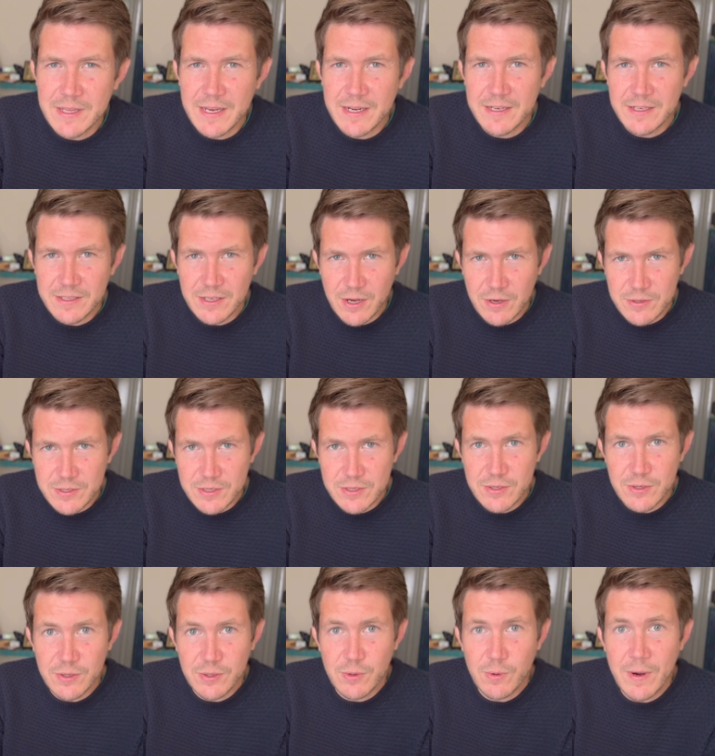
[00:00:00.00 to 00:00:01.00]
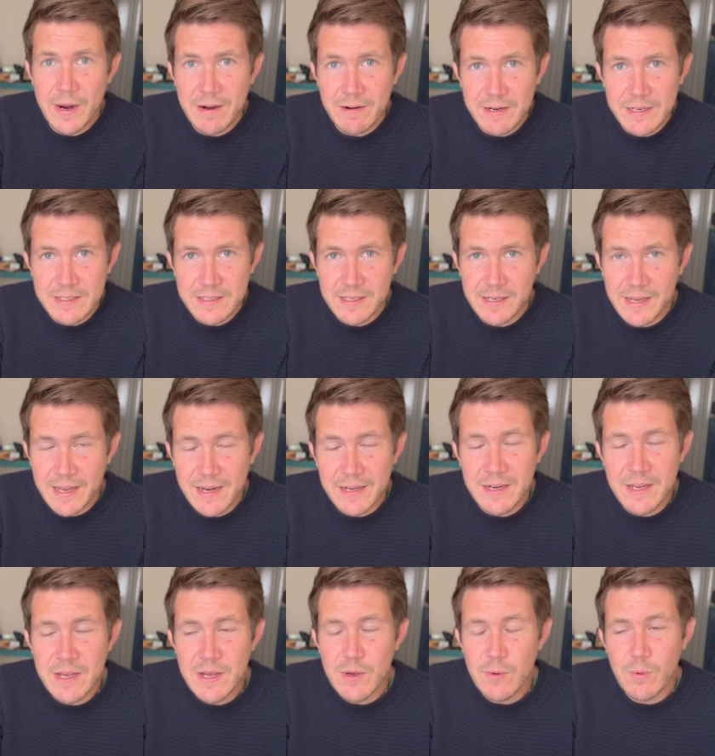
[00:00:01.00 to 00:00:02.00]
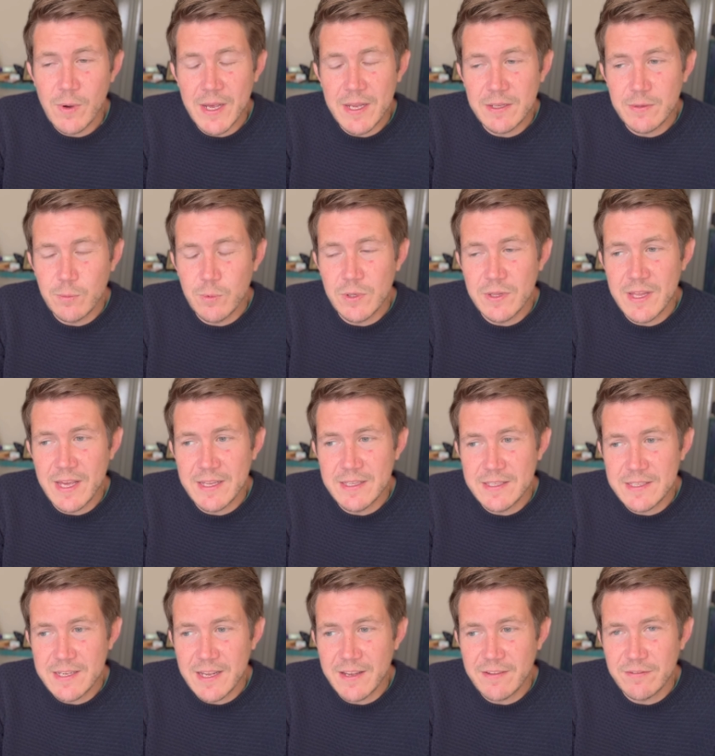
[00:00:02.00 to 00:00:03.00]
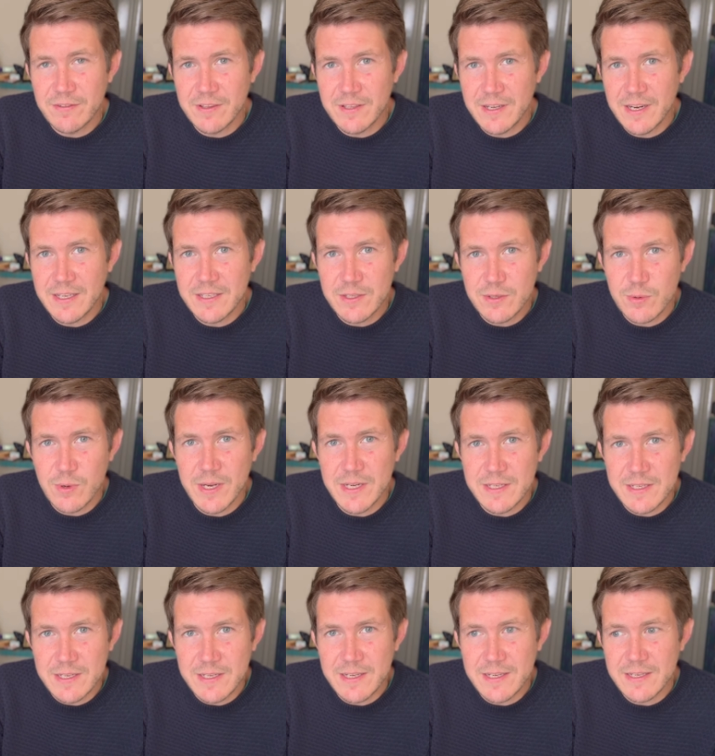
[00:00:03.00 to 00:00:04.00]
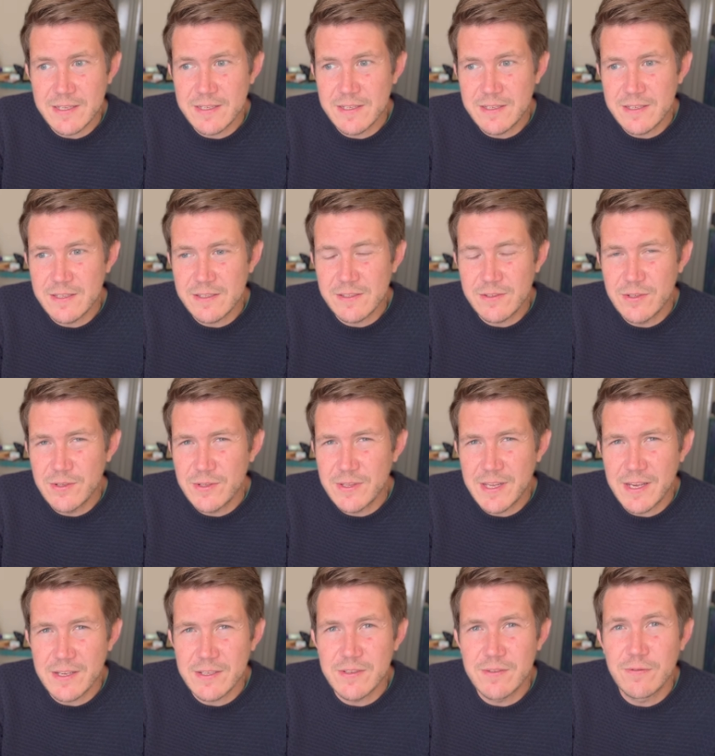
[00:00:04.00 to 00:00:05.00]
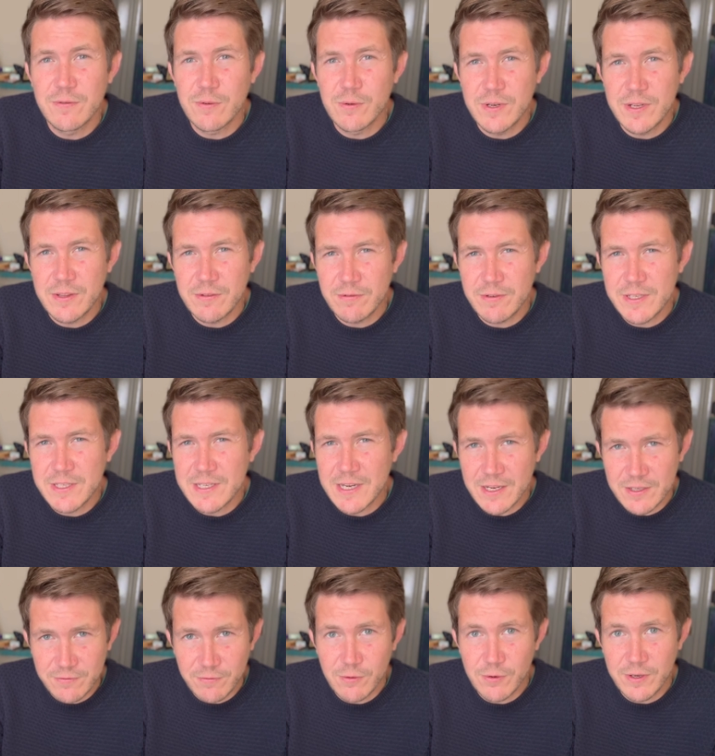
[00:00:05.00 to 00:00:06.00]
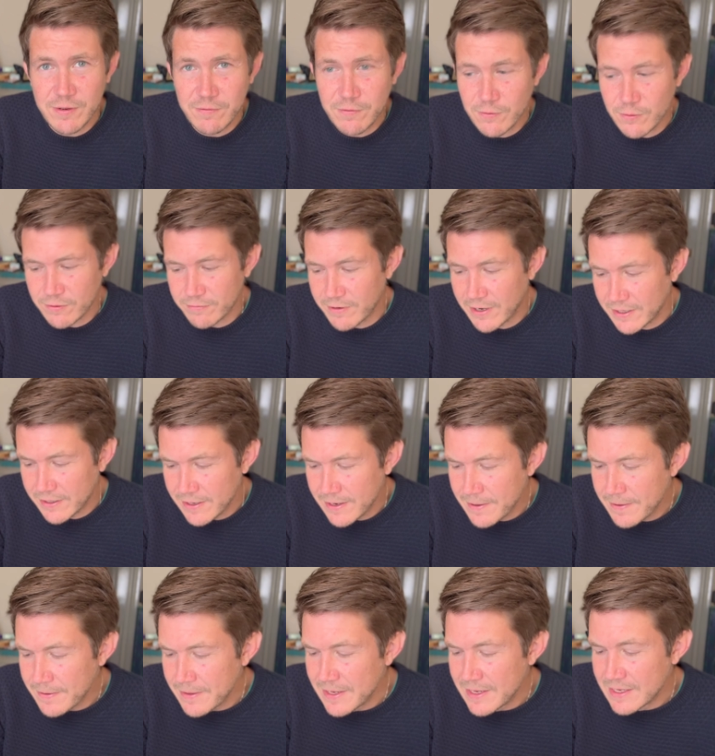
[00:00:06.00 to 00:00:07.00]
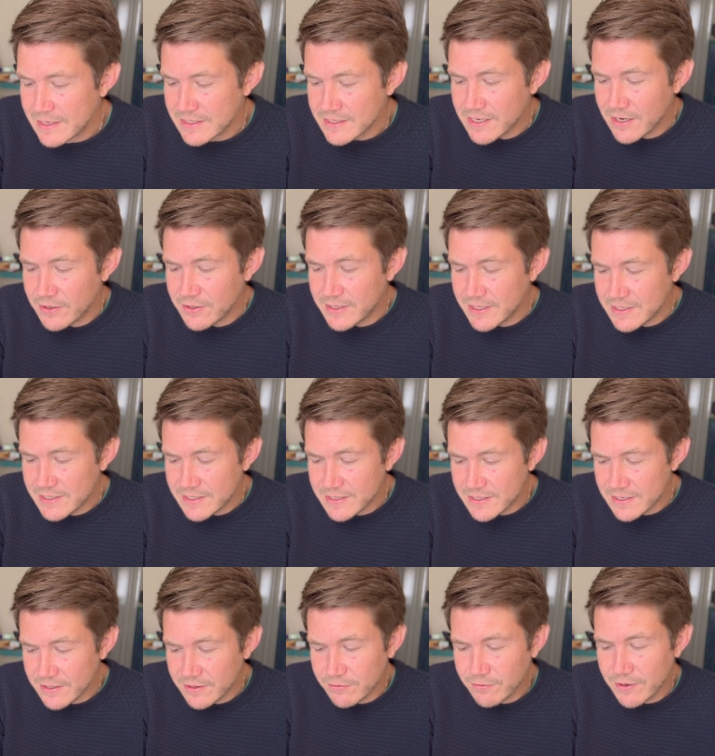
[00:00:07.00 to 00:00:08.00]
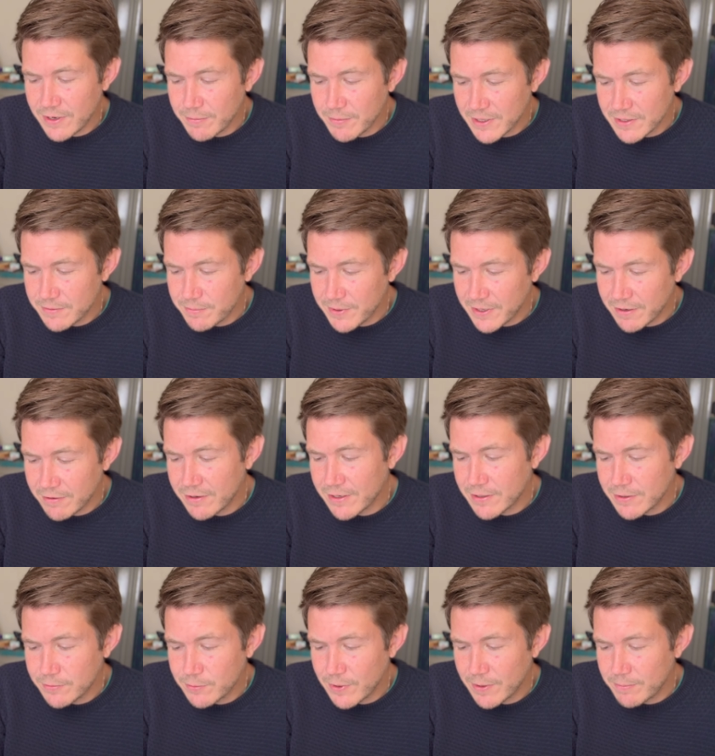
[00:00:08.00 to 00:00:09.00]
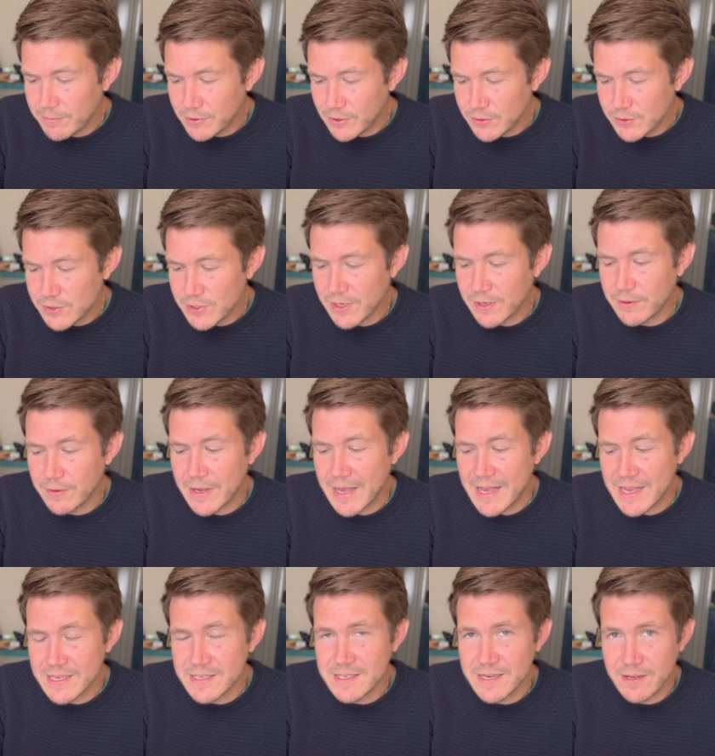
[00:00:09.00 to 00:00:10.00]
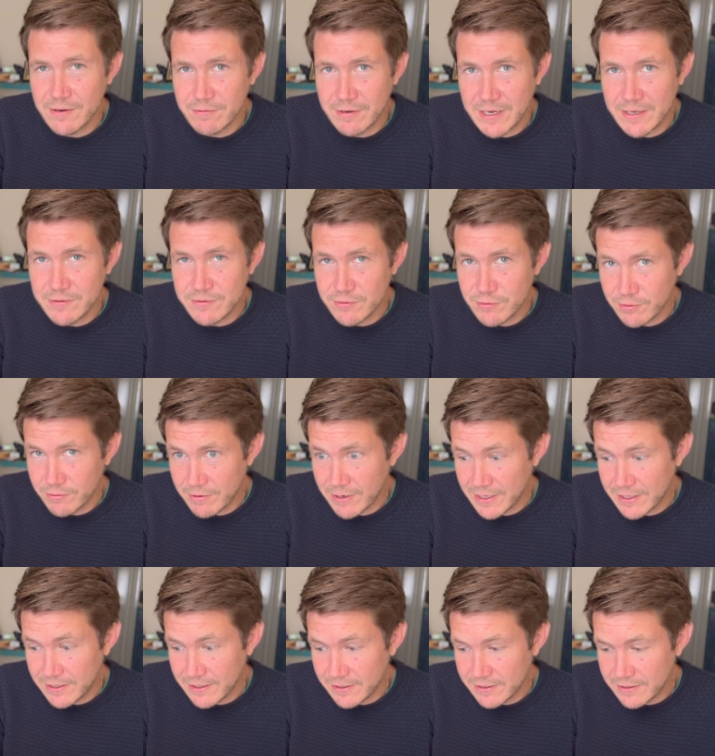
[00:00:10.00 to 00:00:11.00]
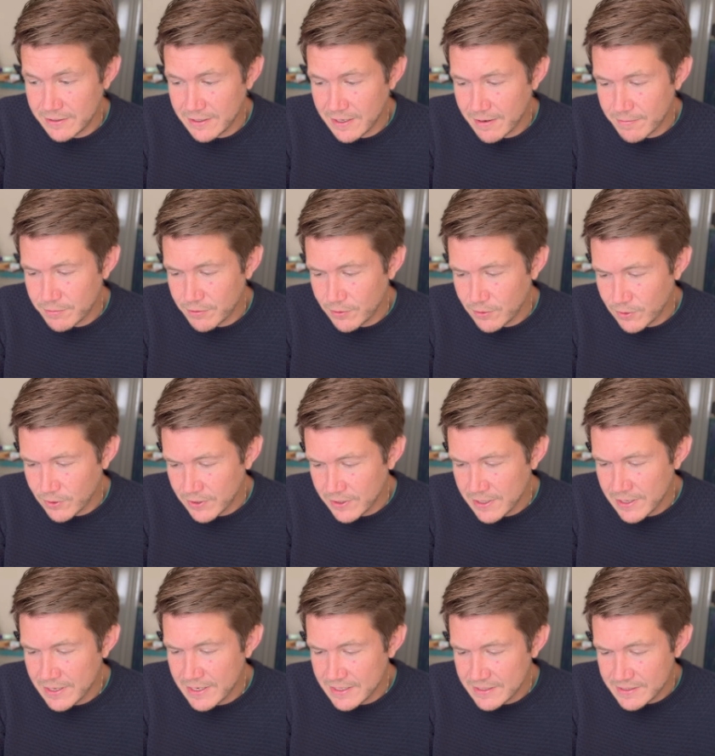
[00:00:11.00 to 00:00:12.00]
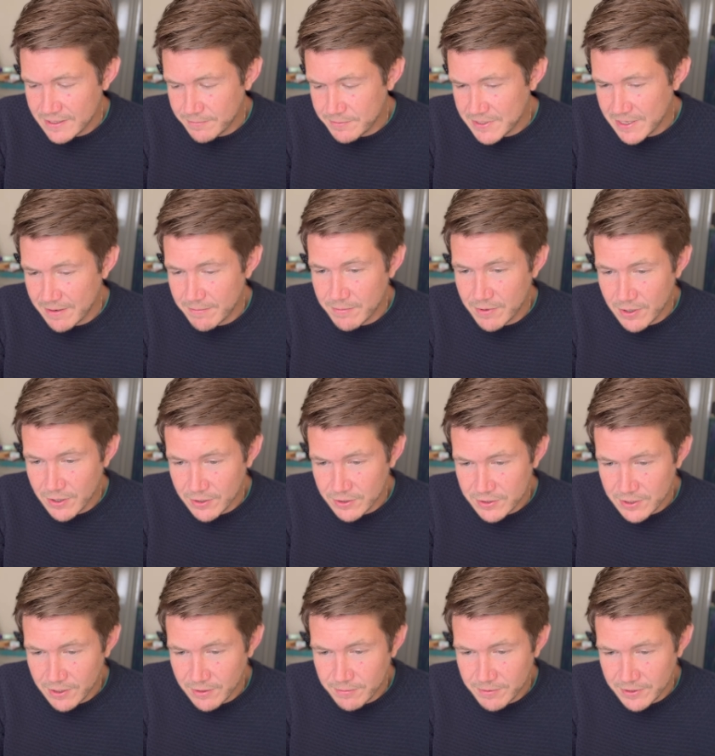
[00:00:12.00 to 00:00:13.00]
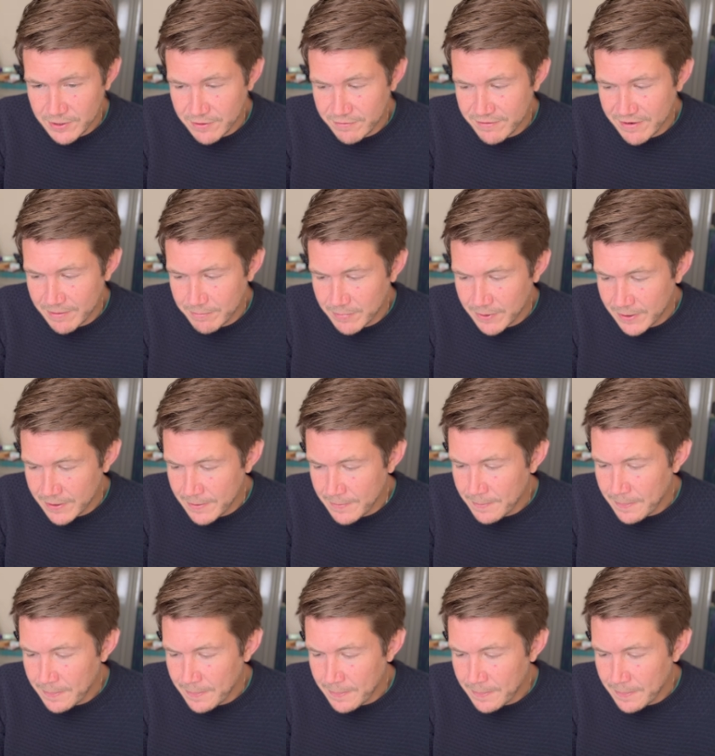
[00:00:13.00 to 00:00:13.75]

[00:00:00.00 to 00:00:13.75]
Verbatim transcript: then it goes into Aquarius again, where it will then stay for the next 20 years until 2043 slash 44, right? So this is a three-month period where Pluto has now retrograded into Capricorn, September, October, November.